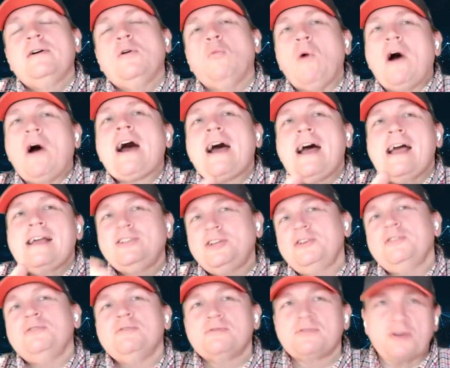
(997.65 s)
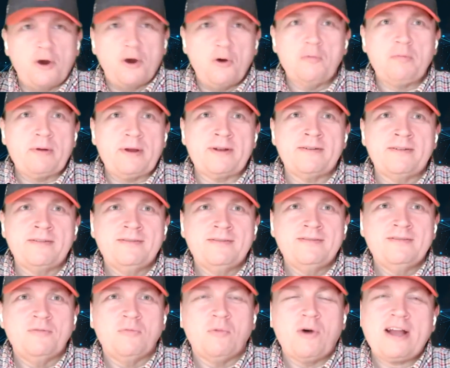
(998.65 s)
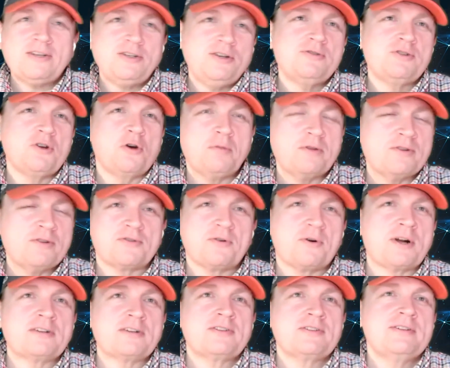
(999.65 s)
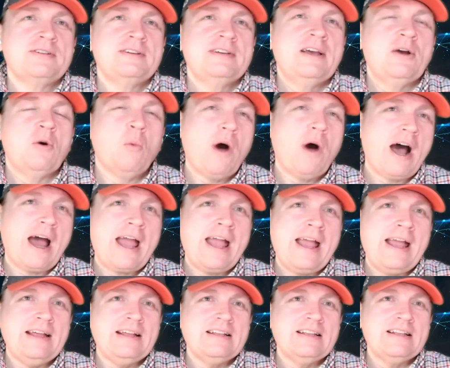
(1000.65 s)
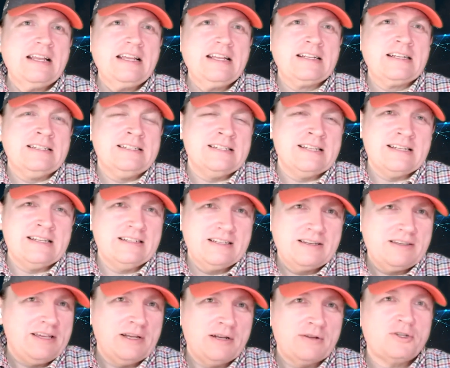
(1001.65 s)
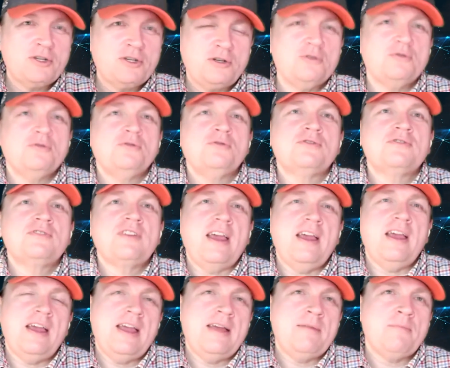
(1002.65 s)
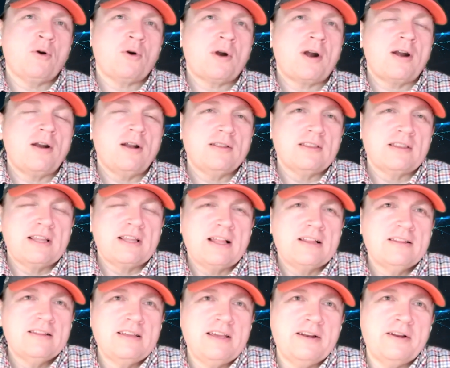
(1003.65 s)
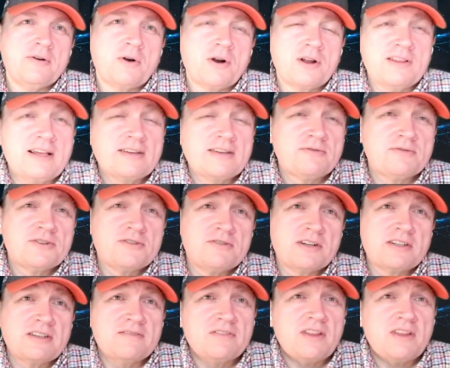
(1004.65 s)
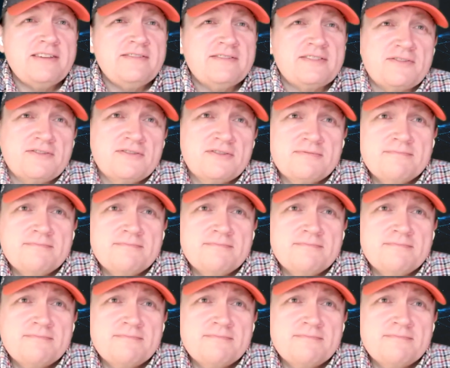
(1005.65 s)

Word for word: Why choose open? Why choose open source? Why, you know, choose a more, you know, or a less restrictive license?